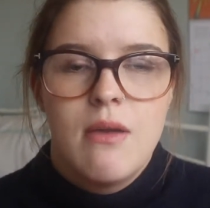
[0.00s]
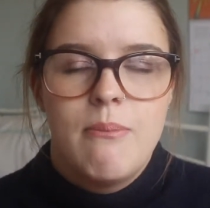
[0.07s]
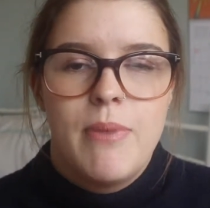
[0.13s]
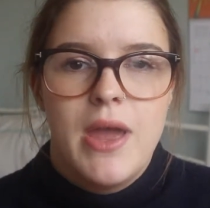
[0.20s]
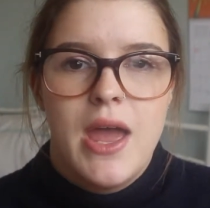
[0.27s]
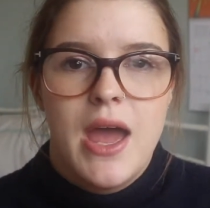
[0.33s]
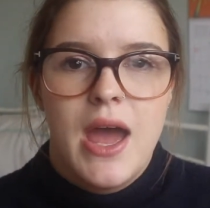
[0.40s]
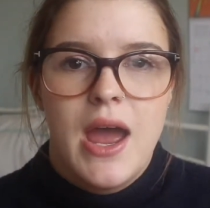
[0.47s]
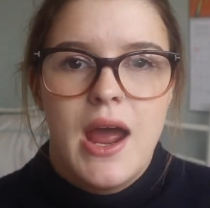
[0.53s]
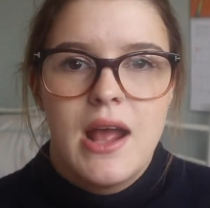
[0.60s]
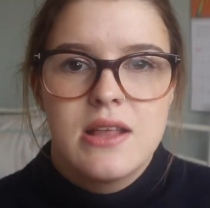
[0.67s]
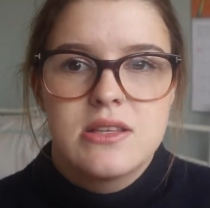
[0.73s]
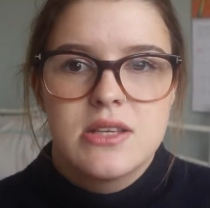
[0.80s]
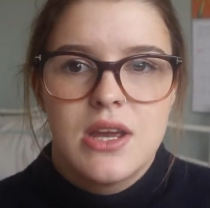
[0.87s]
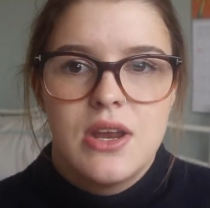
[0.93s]
but it
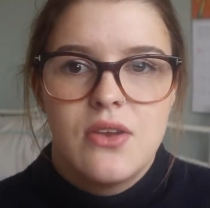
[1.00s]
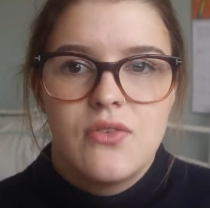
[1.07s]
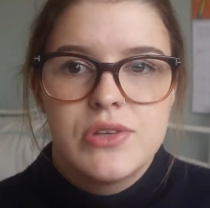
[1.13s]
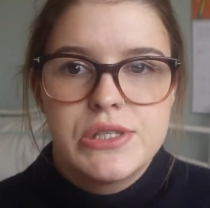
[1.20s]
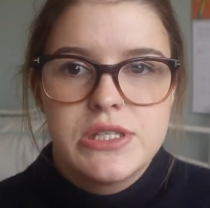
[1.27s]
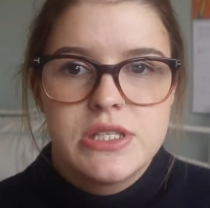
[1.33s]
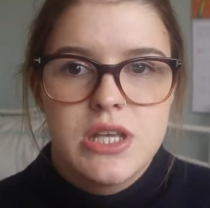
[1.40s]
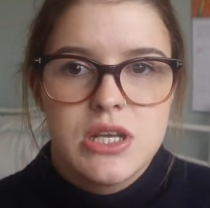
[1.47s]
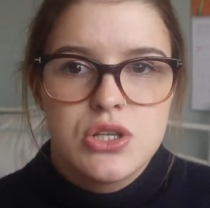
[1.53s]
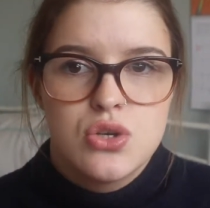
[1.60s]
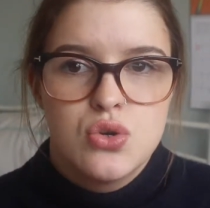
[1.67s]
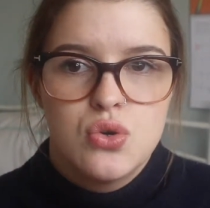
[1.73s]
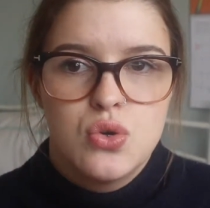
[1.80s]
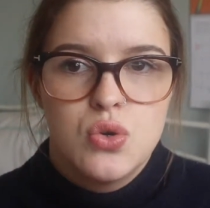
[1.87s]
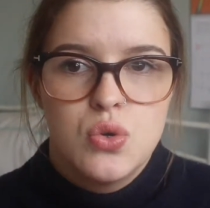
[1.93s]
adds kind of a
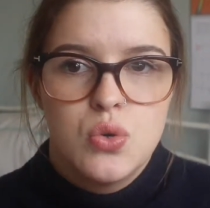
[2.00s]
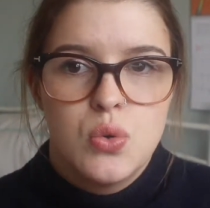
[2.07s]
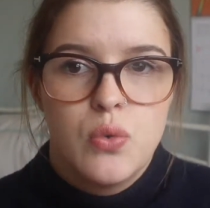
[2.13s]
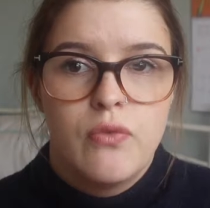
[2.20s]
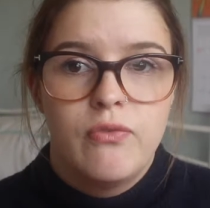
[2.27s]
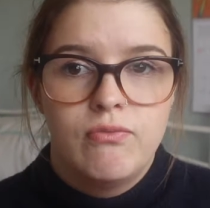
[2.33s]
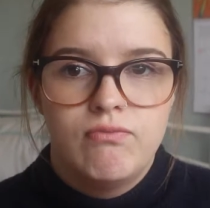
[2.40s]
subtle,